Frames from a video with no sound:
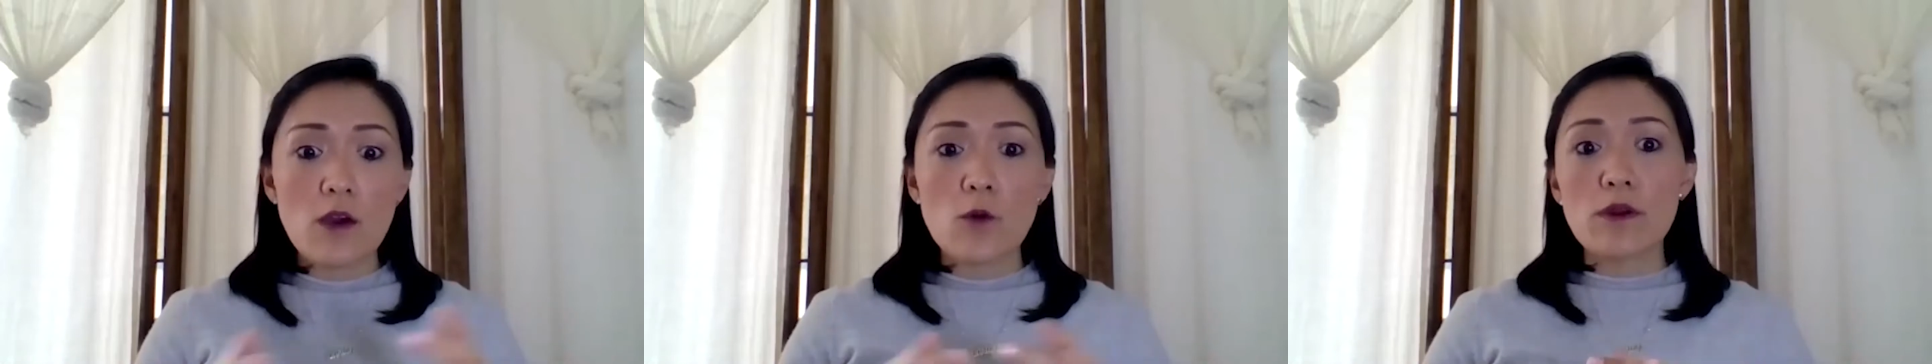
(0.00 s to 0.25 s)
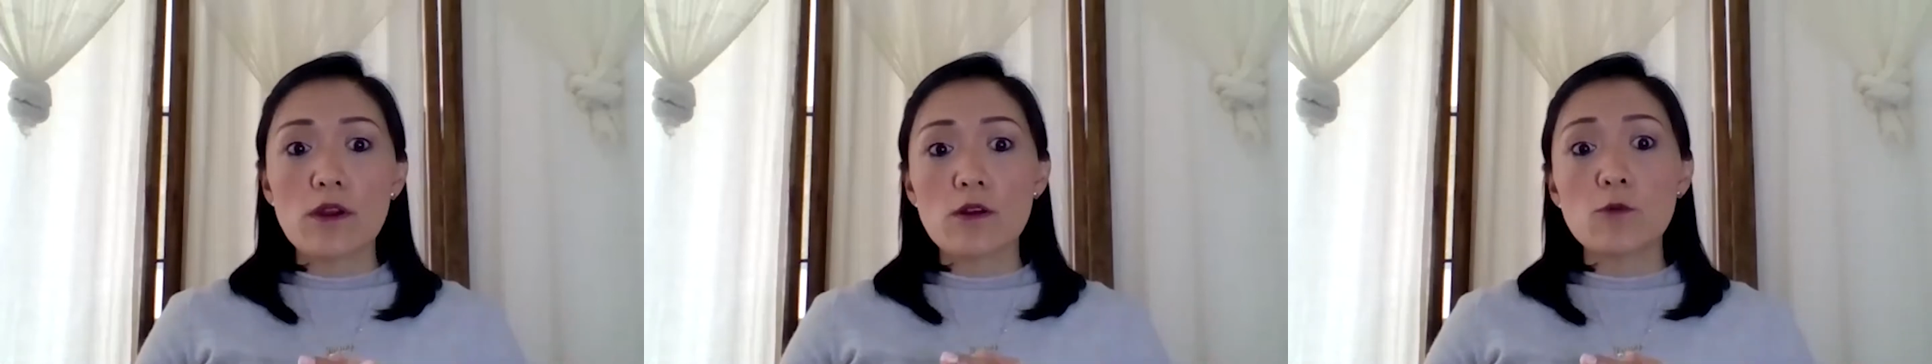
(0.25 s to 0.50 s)

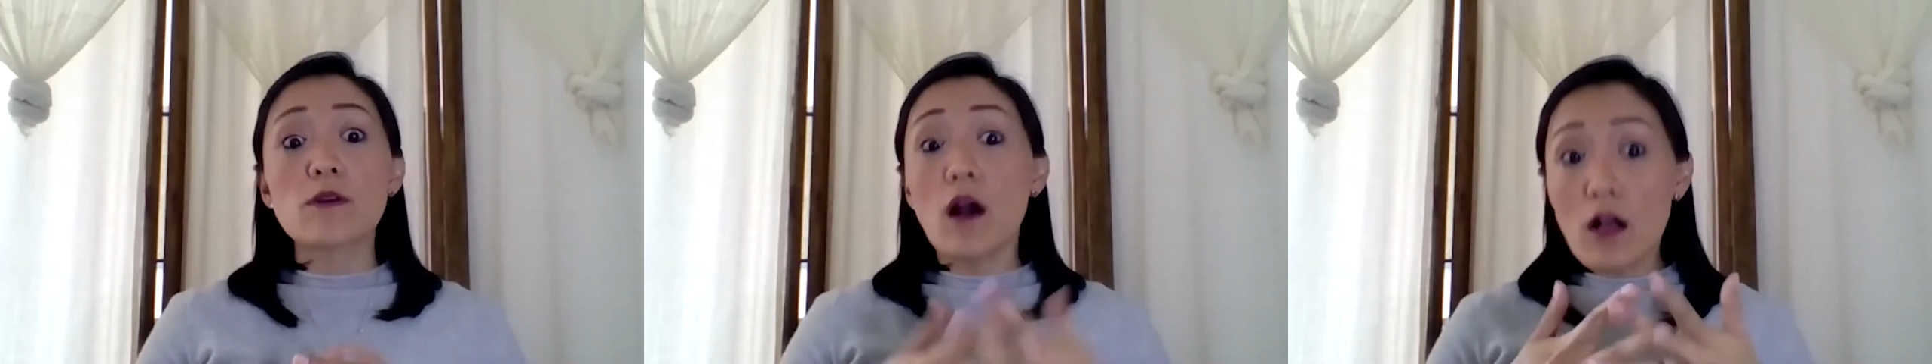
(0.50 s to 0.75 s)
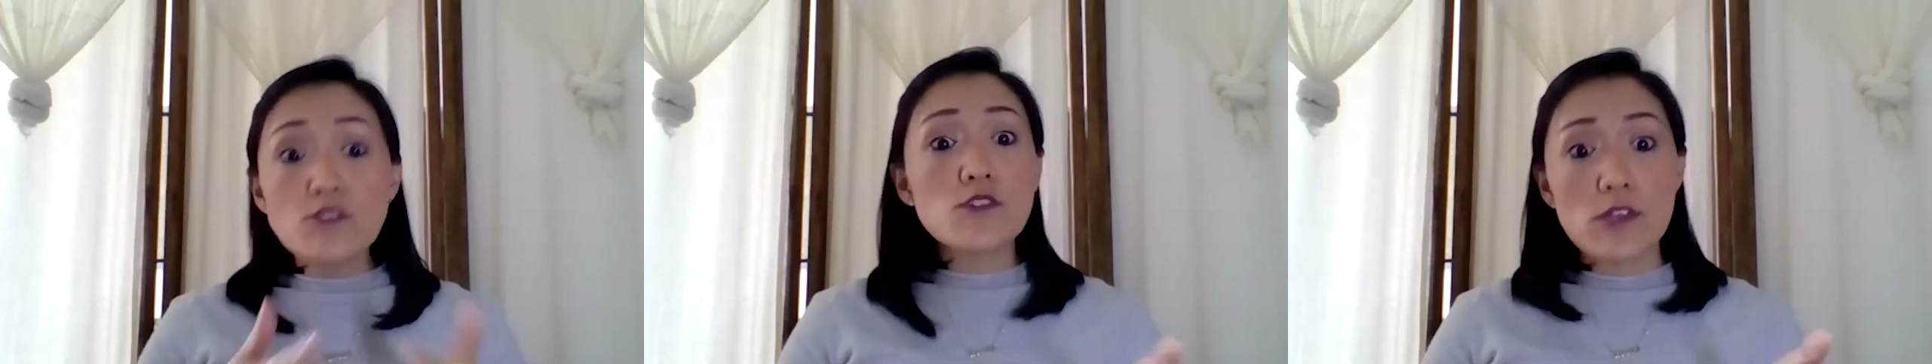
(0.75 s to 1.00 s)
where we
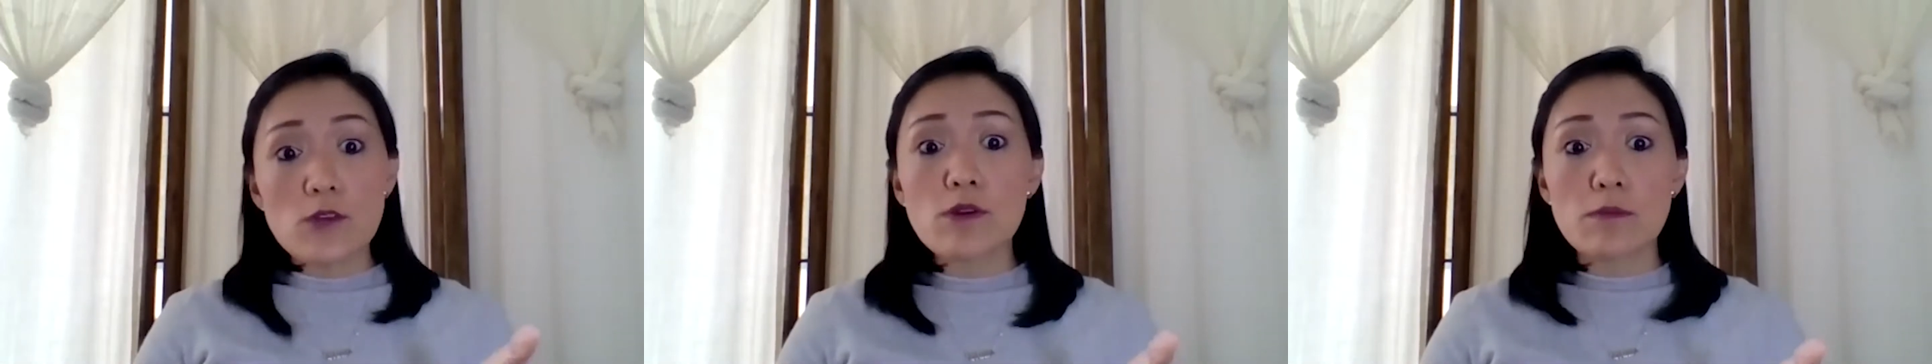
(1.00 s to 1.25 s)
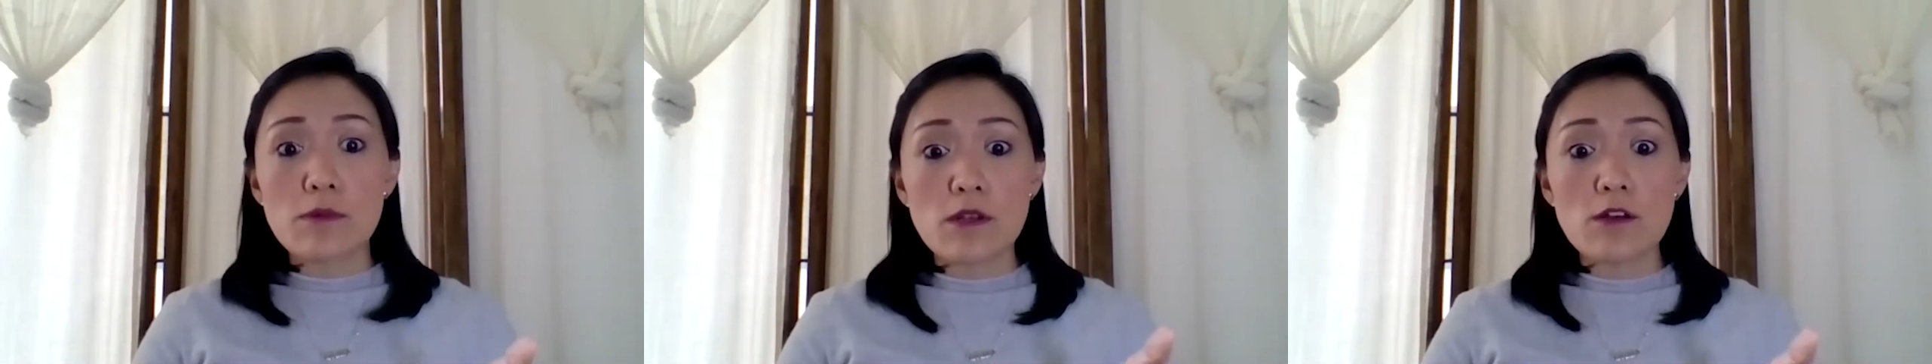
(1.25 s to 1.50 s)
also see
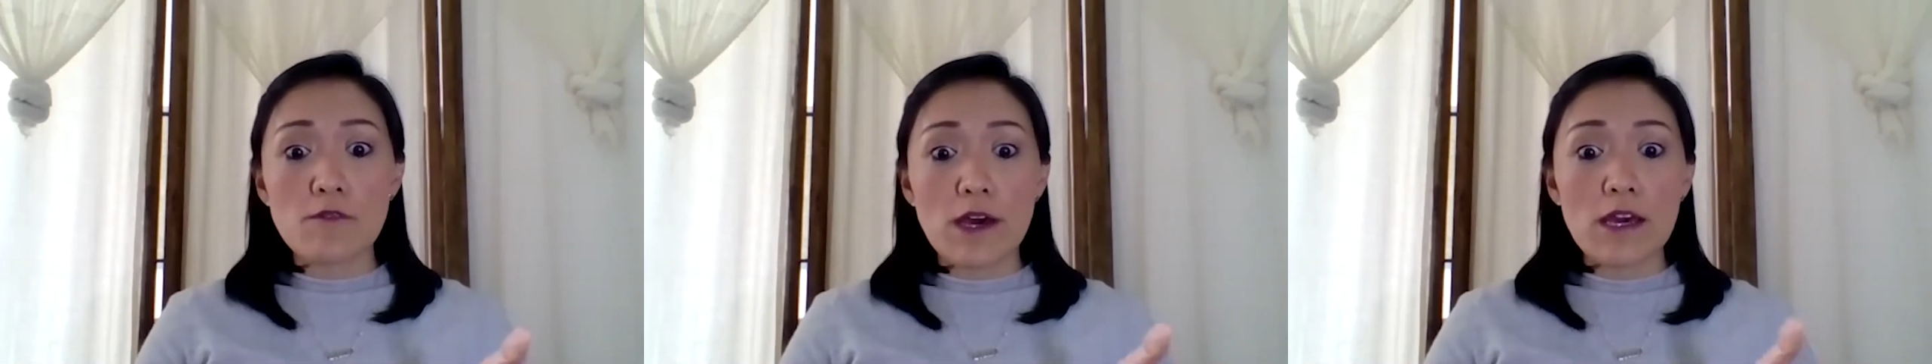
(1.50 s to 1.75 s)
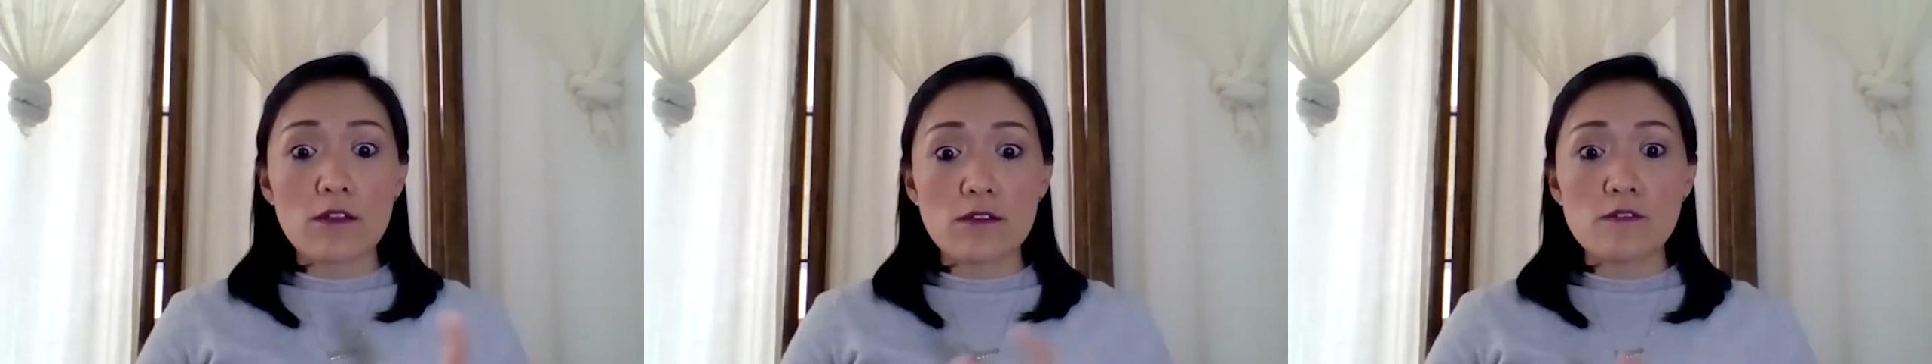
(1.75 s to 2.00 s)
criminal
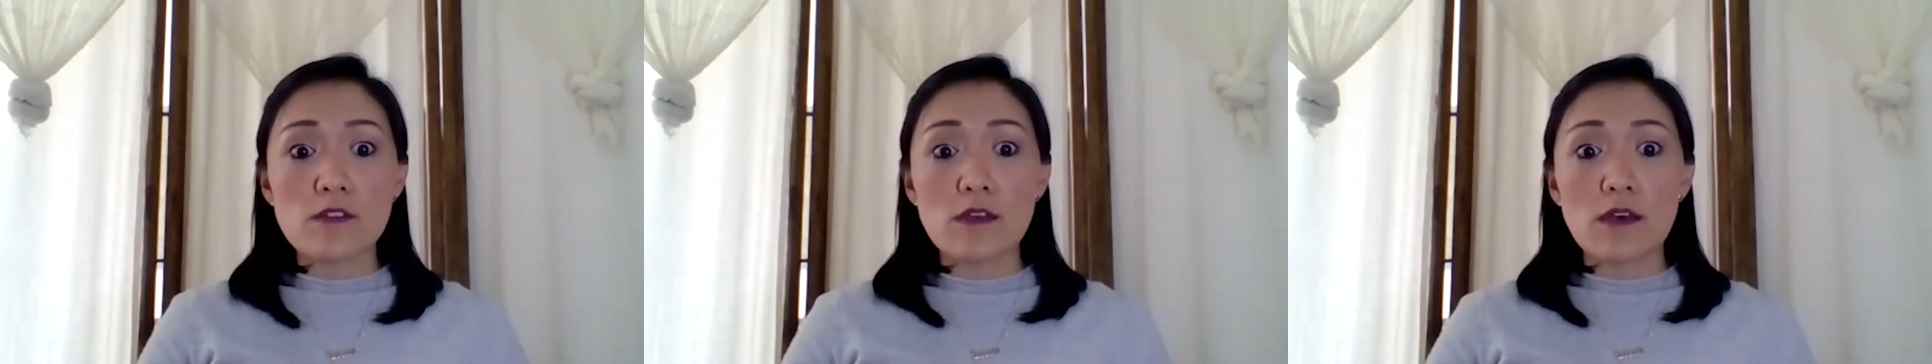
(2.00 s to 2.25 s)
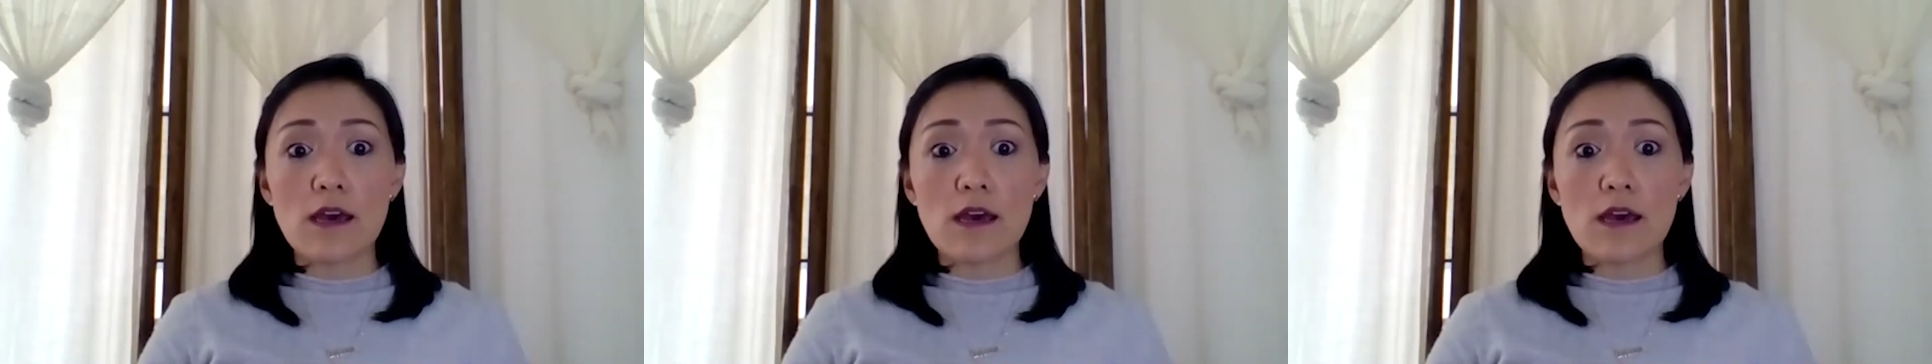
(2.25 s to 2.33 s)
violence